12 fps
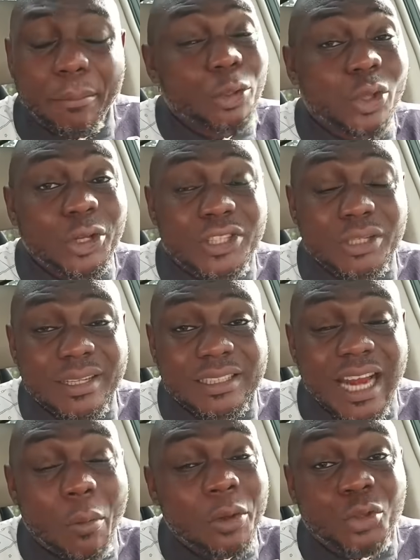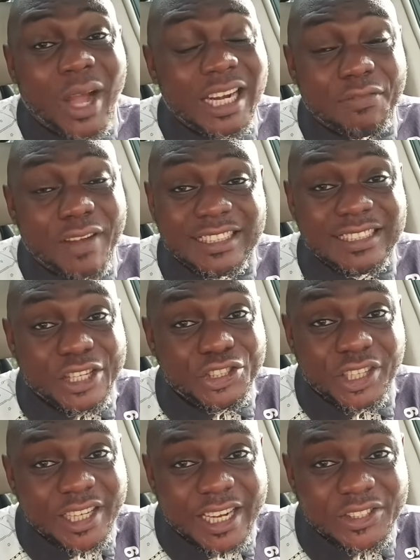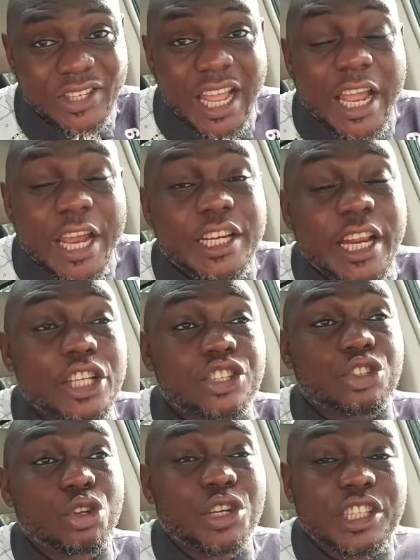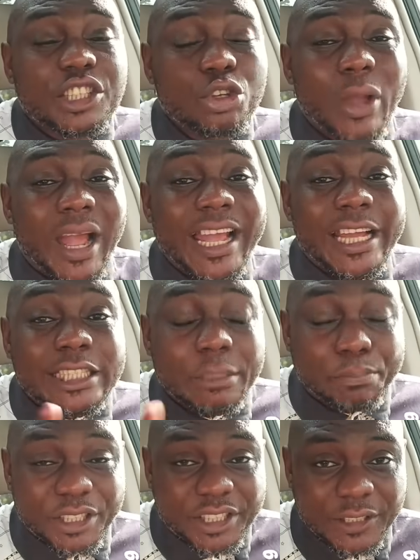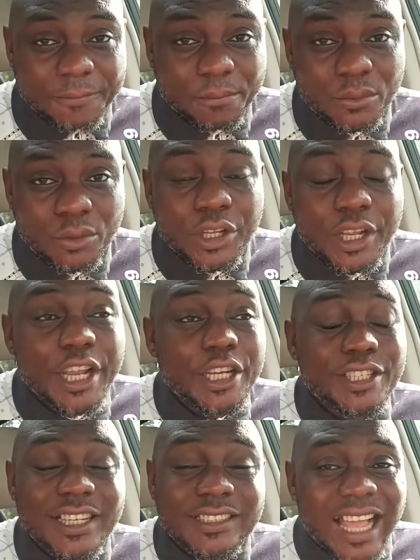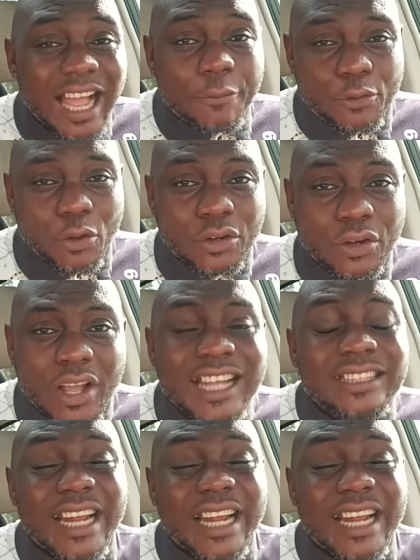But ultimately, I want to advise Nigerians, this unity you are exhibiting in this AFCON,